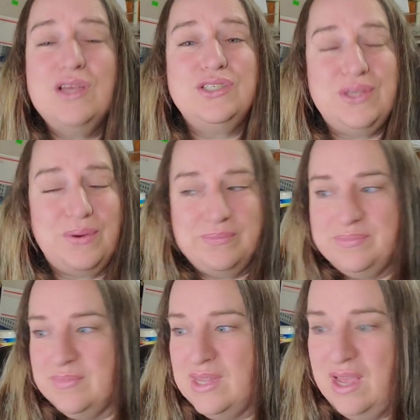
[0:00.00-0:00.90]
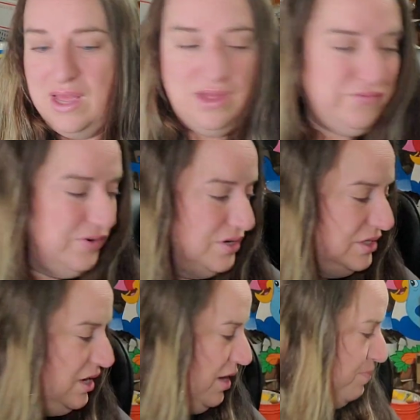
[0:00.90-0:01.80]
So
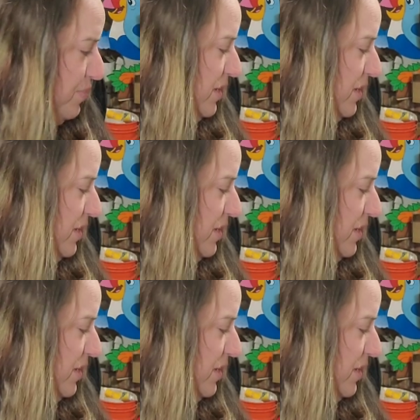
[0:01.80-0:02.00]
first up,